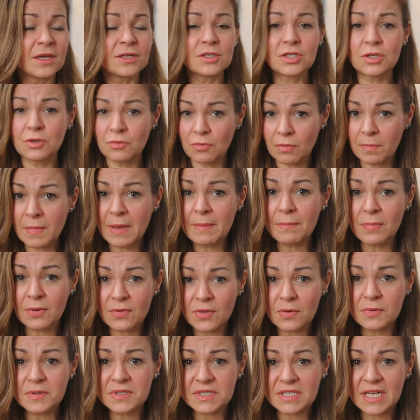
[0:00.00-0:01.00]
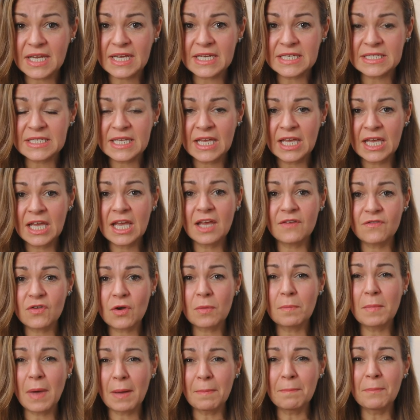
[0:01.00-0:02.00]
Do you remember those days? If
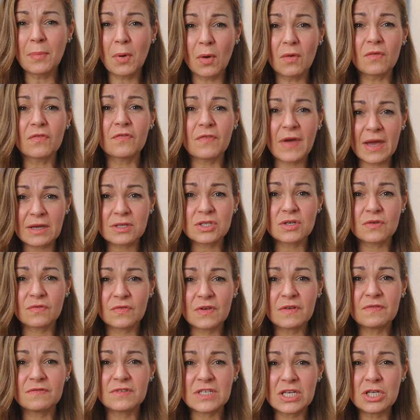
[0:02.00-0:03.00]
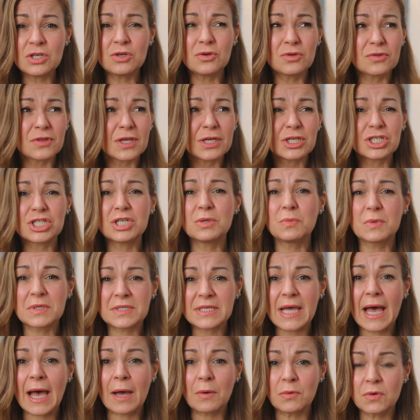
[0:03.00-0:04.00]
your mum bought factor 15, you'd think she
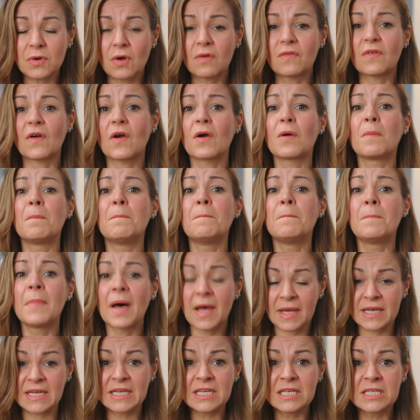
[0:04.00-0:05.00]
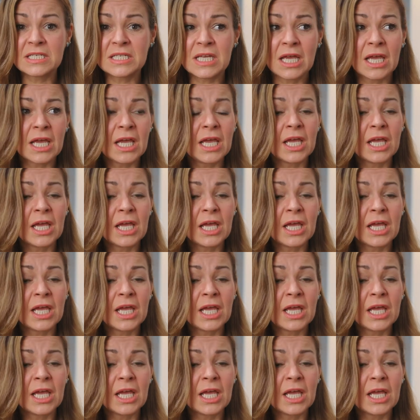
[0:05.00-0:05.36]
was out of her mind.